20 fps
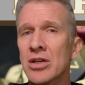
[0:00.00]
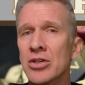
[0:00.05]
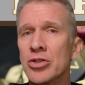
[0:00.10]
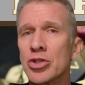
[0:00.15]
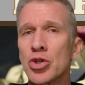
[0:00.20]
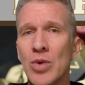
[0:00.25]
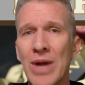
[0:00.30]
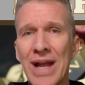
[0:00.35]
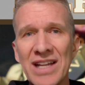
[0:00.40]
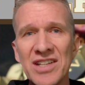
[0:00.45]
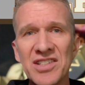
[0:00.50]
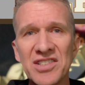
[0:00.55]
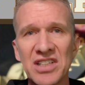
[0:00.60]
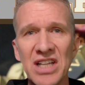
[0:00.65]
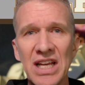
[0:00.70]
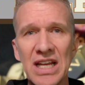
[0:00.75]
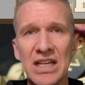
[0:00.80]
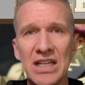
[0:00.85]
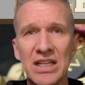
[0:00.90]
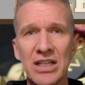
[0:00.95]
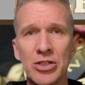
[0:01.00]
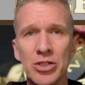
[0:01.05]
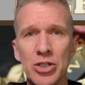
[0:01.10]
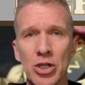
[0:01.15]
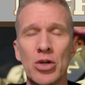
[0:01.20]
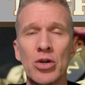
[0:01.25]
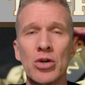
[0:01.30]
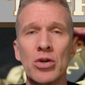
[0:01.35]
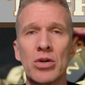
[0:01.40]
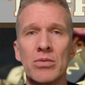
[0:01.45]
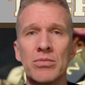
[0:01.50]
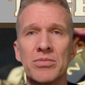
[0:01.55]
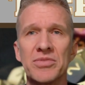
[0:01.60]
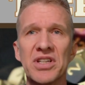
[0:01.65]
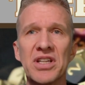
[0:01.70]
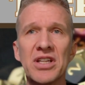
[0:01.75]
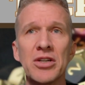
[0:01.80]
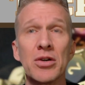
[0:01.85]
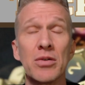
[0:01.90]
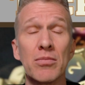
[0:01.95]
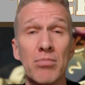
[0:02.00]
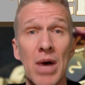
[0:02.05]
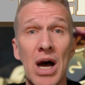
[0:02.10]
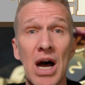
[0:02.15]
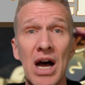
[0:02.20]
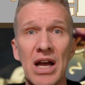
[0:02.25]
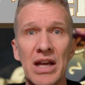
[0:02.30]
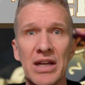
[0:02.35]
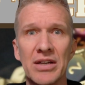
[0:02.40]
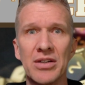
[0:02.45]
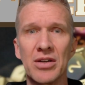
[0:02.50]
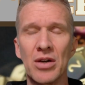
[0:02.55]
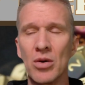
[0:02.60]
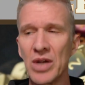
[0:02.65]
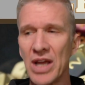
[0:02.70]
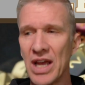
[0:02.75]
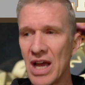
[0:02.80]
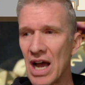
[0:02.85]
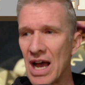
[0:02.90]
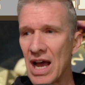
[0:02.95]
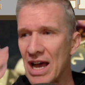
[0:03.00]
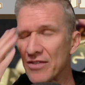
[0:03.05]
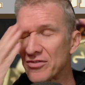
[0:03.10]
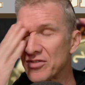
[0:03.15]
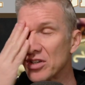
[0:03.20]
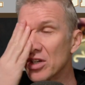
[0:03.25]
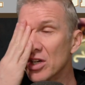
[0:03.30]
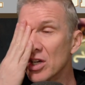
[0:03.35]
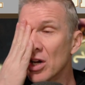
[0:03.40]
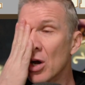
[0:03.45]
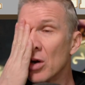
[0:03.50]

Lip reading: translating terms in your mind. Okay, I have to.